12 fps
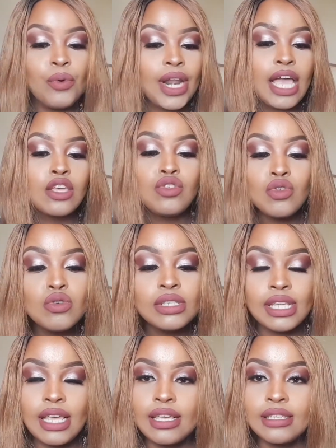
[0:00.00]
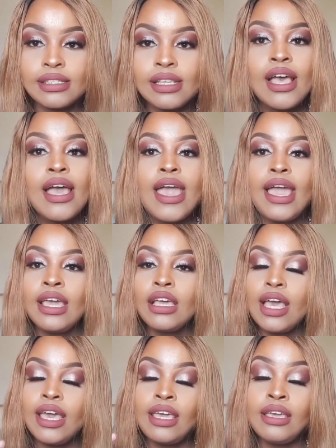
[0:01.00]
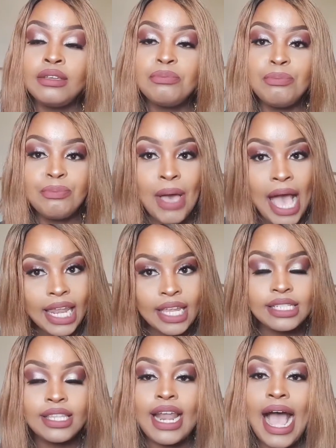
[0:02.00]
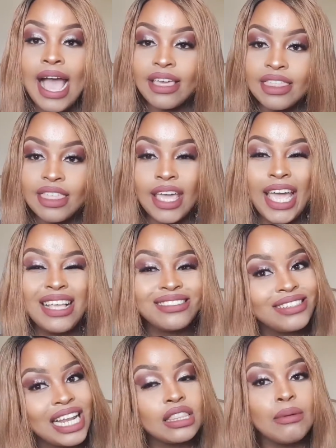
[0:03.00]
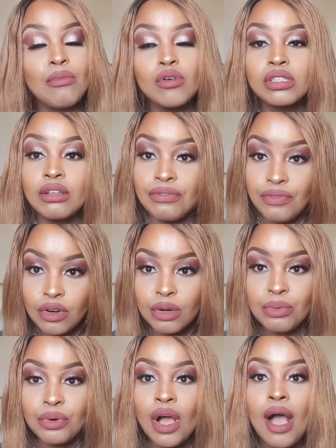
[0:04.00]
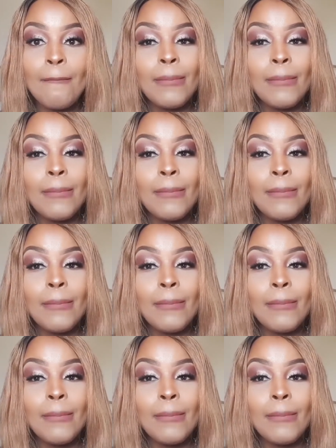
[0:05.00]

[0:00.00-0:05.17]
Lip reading: What I use is a palette that I think isn't the most affordable,